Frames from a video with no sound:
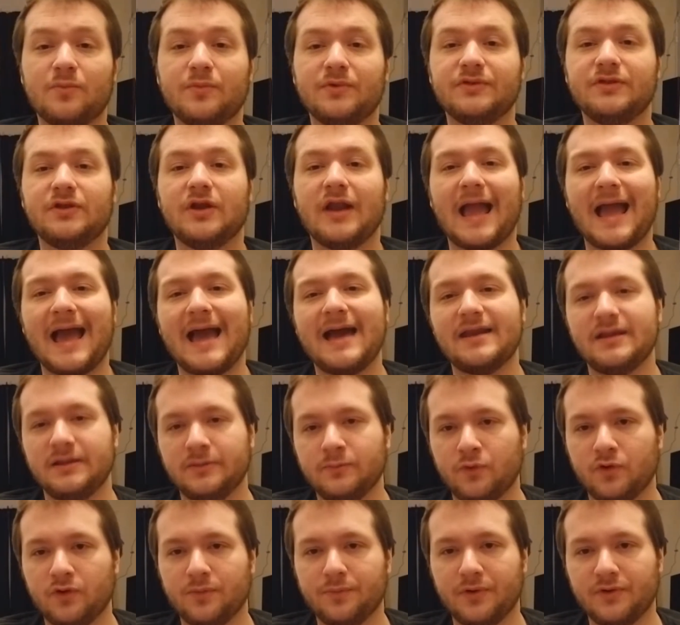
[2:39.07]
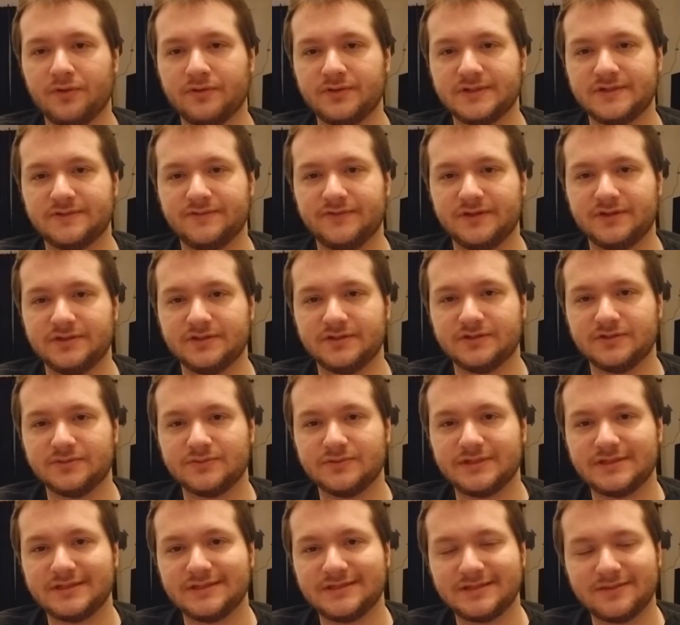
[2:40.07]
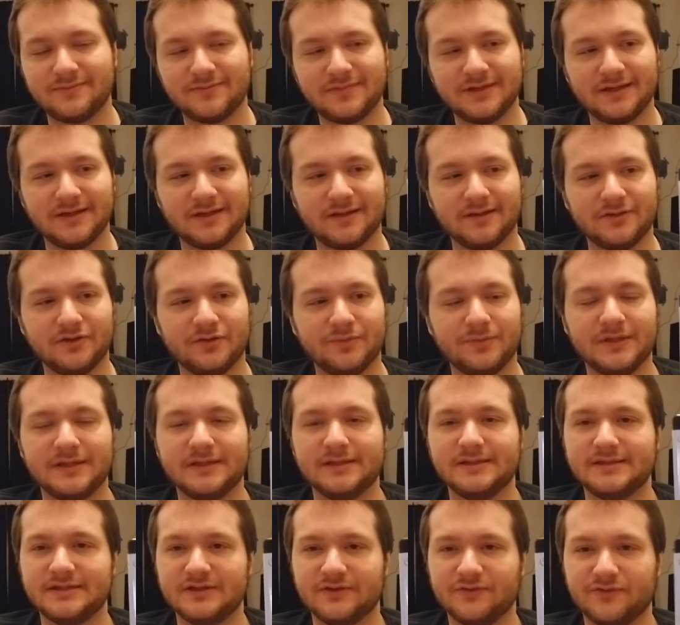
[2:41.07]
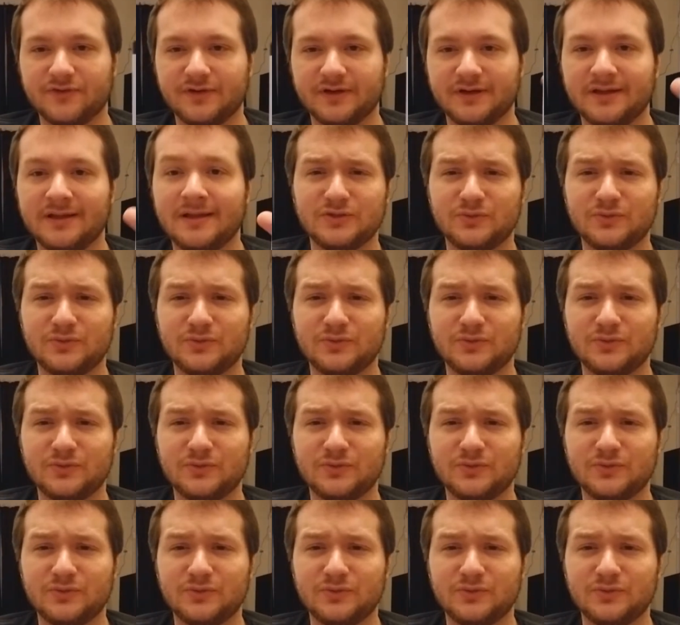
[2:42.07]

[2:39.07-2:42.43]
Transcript: but they're adding more bonus features, which is something a little bit different.